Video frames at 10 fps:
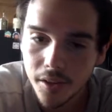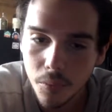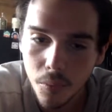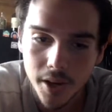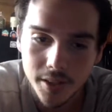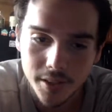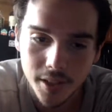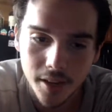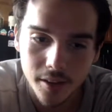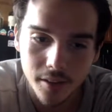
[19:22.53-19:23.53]
ways
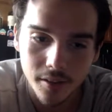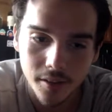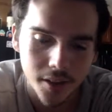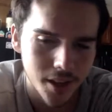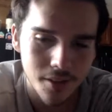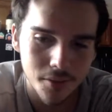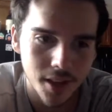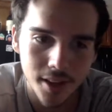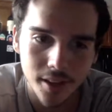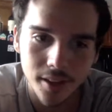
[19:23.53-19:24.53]
that even
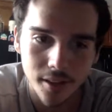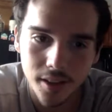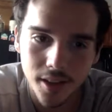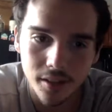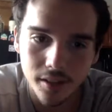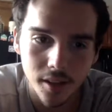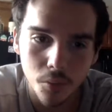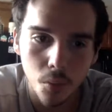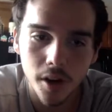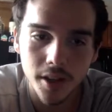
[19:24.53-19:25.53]
like
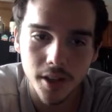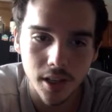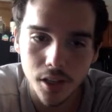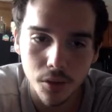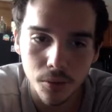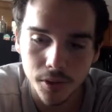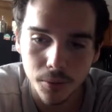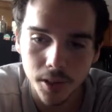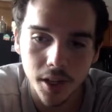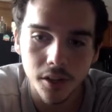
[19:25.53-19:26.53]
one EQ
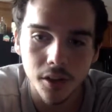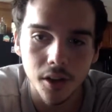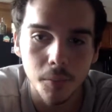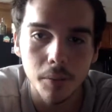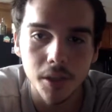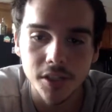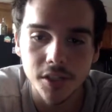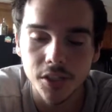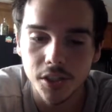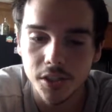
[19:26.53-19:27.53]
to another, it might be
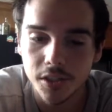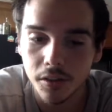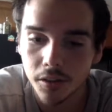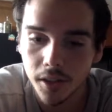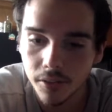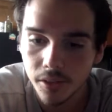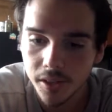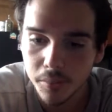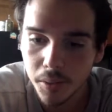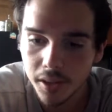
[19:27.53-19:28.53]
such a subtle
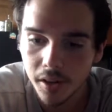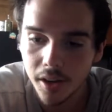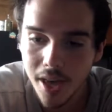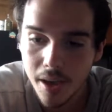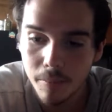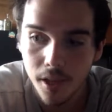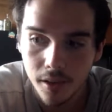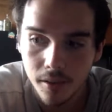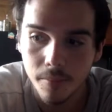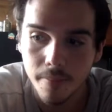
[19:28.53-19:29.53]
difference, but there can be a